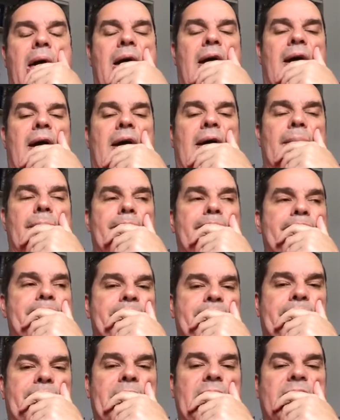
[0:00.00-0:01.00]

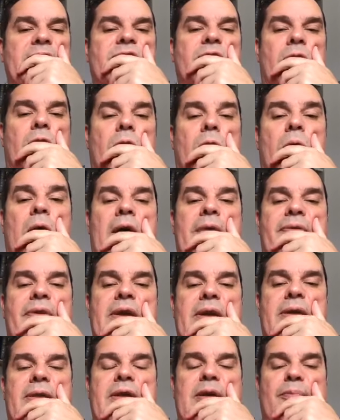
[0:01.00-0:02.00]
Um, So I
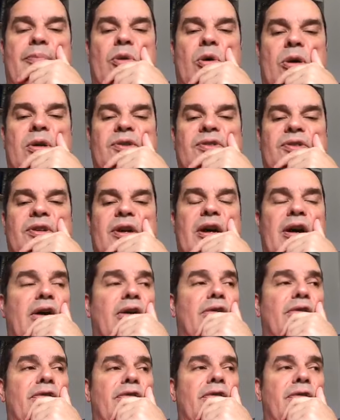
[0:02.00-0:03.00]
think the importance
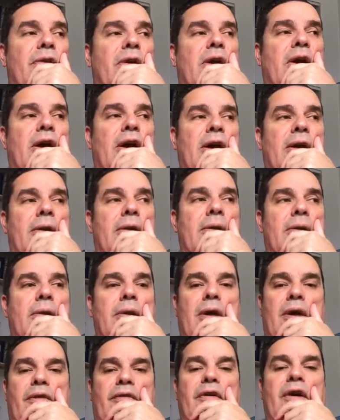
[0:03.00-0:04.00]
of, uh,
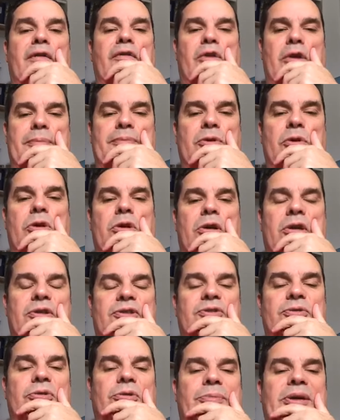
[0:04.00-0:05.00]
of of
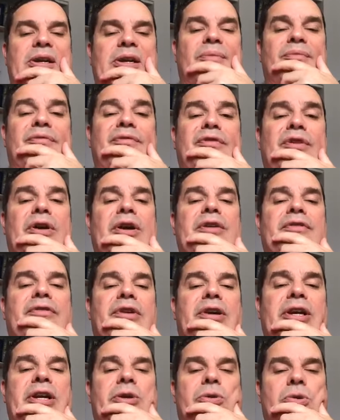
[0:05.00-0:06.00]
cryptocurrency will become very,
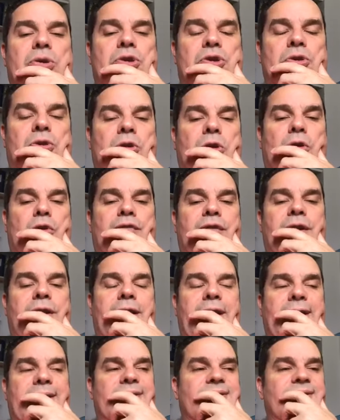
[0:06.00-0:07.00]
very crucial over the
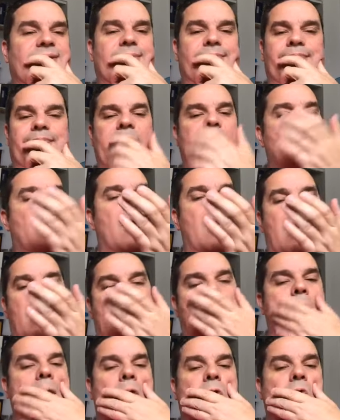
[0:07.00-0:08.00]
next,
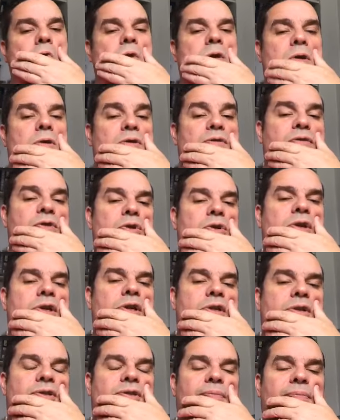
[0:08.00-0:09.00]
who knows, few
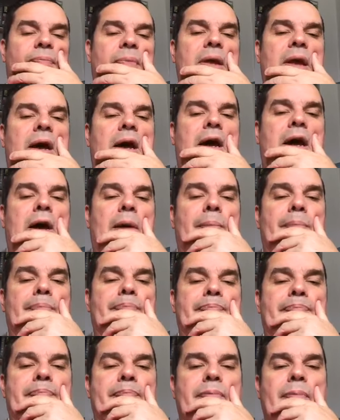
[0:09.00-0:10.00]
years.
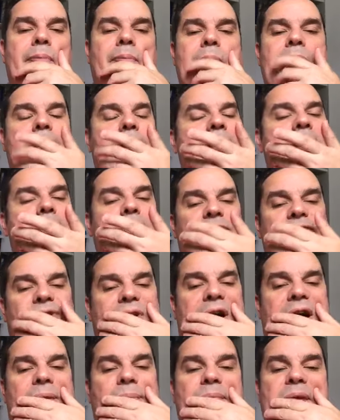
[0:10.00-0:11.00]
Um, and
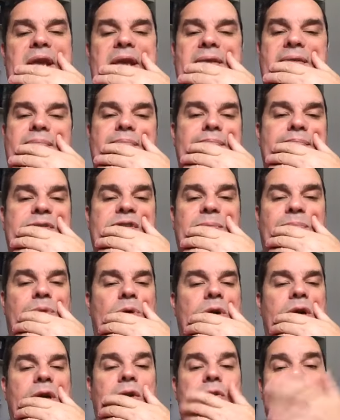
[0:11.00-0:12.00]
Amazon may
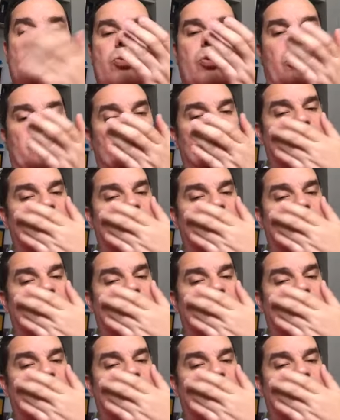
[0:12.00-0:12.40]
support it. Who knows?